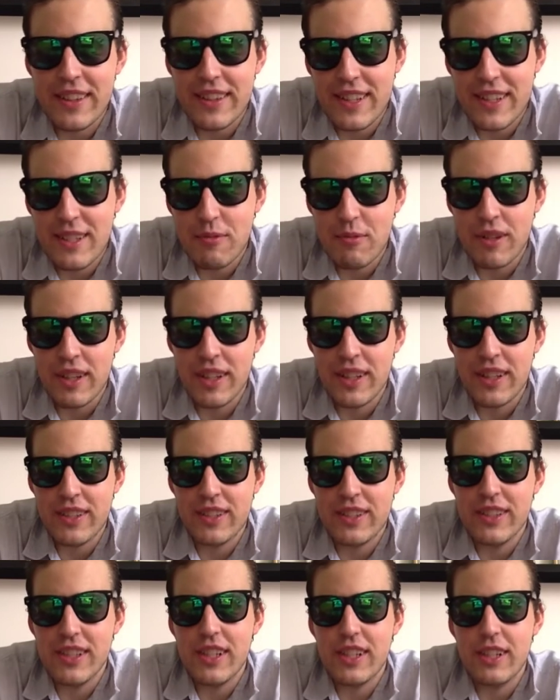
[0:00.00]
this
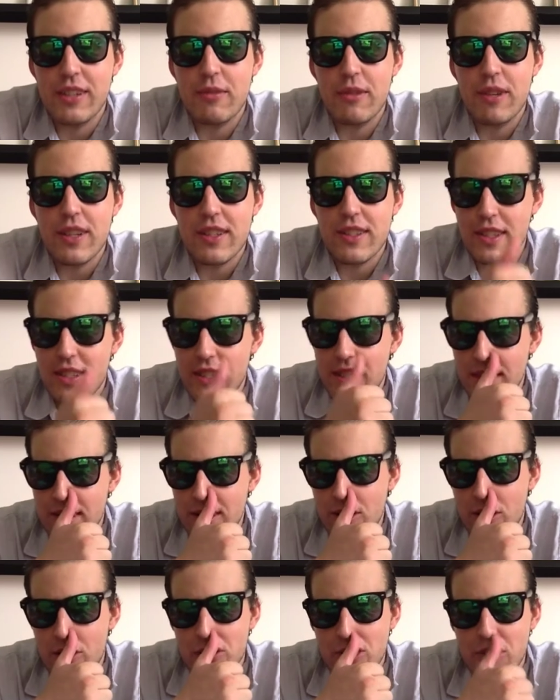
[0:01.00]
100 year quest is
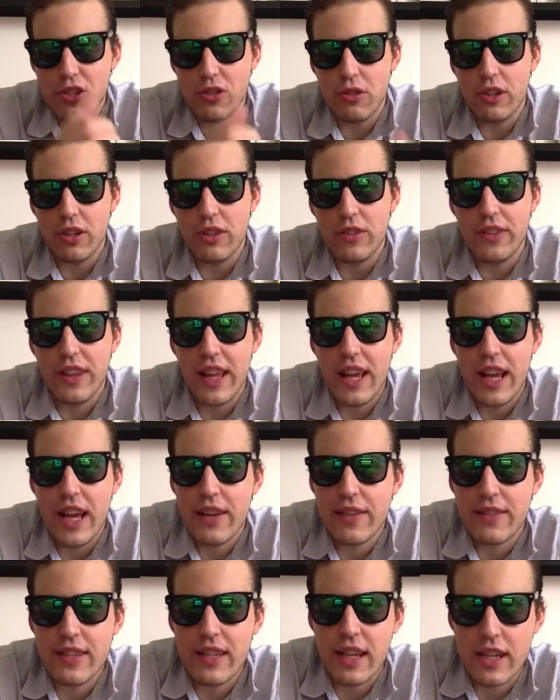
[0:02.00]
no short of
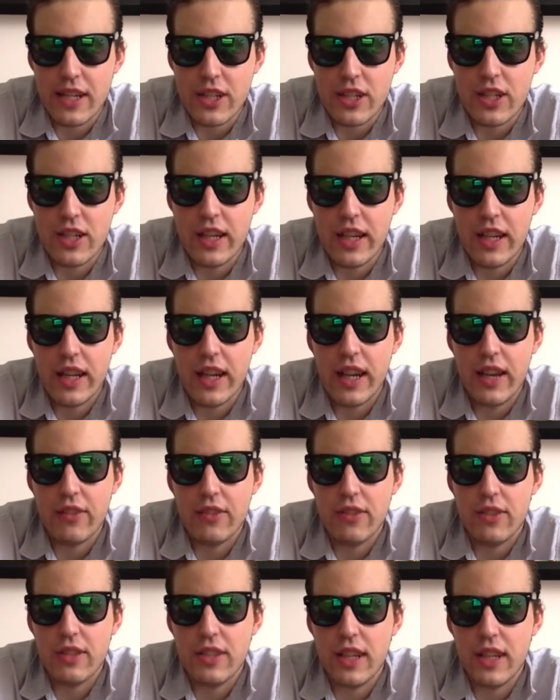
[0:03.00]
laughs, actually, I have
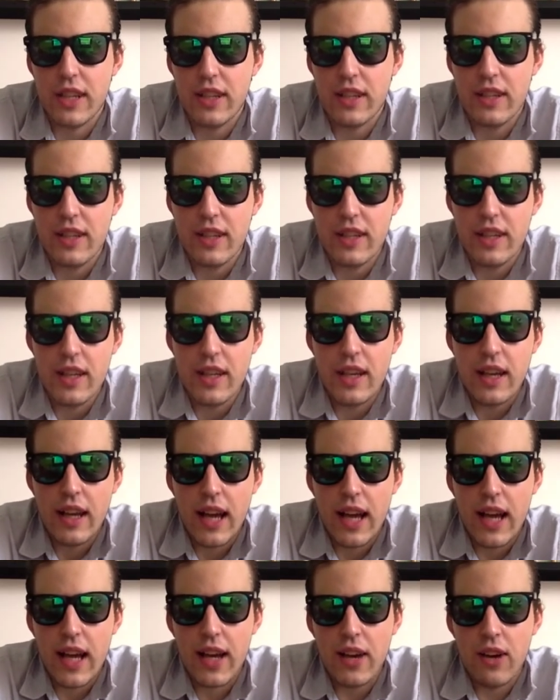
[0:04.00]
to tell you.
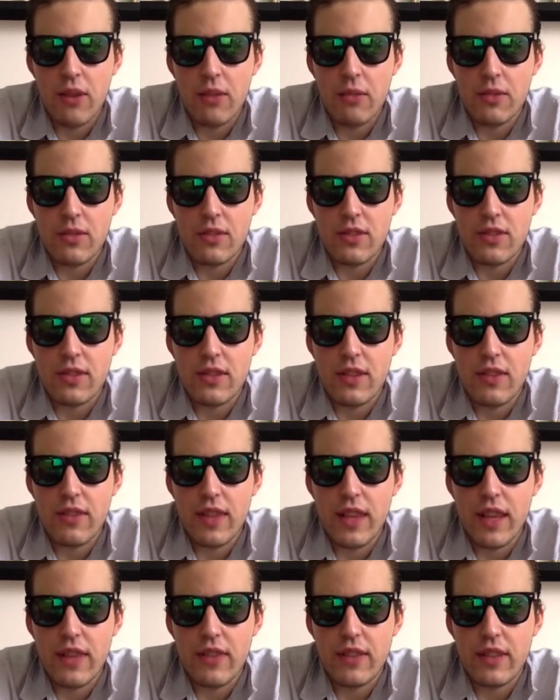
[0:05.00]
I almost have
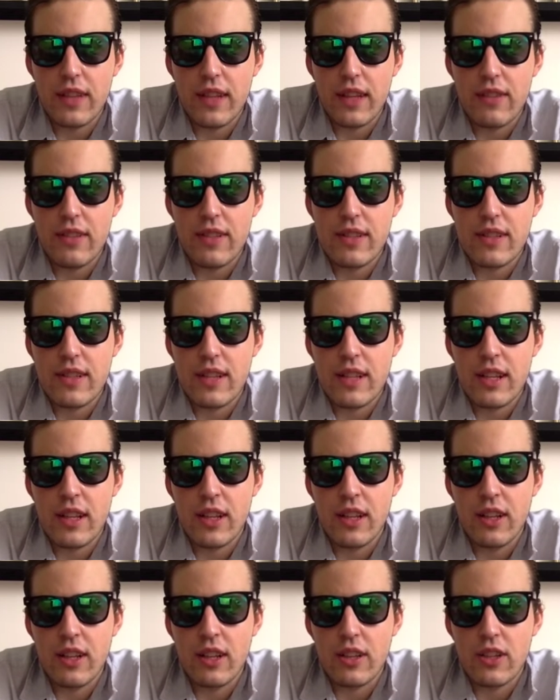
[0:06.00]
laughed at every
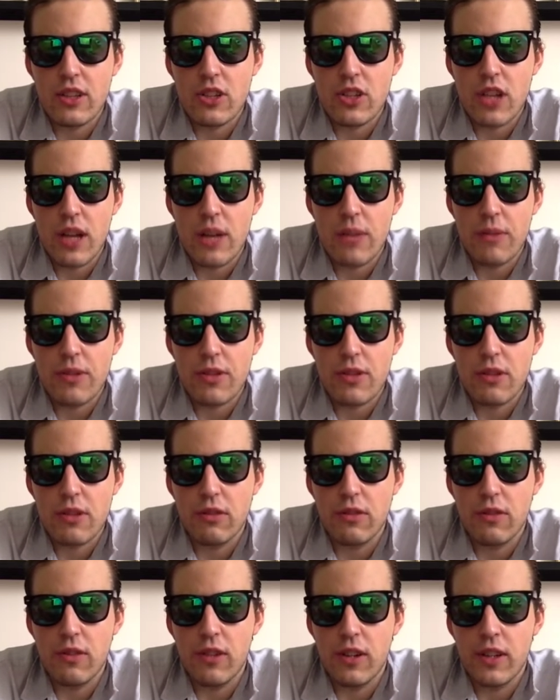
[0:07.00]
single chapter so
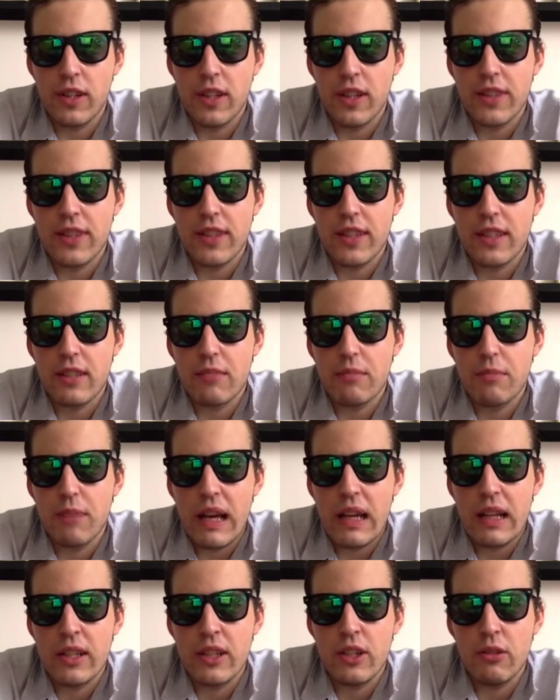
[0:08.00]
far. Not that they're
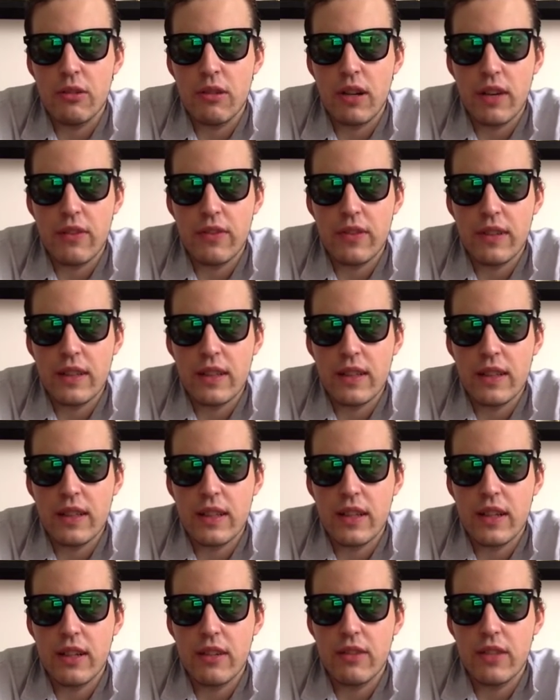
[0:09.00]
bad, no, I feel
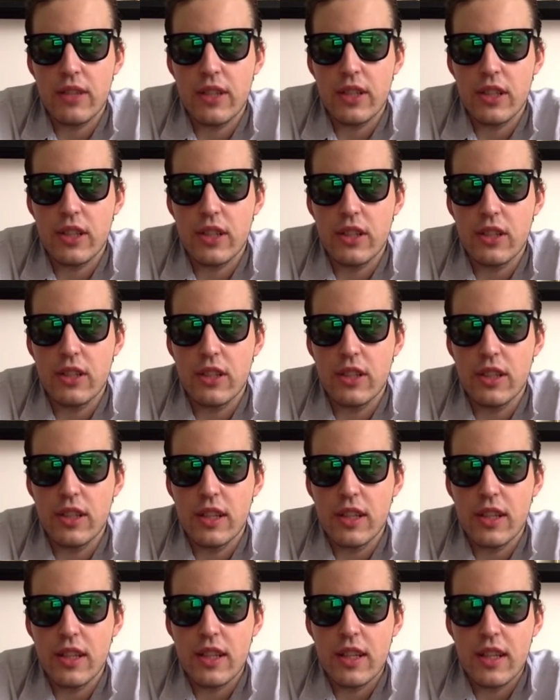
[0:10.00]
they're very good.
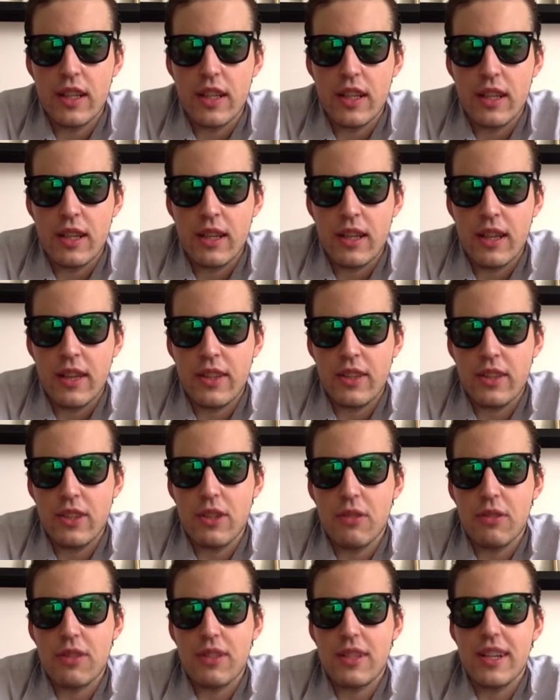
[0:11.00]
And the
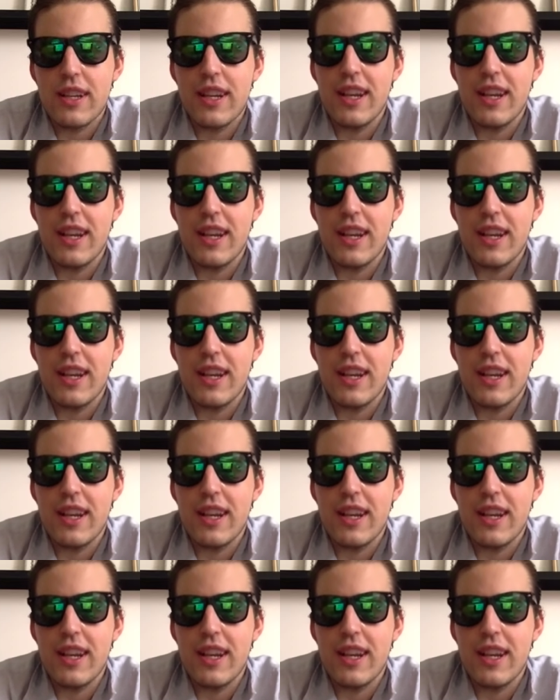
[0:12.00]
jokes here,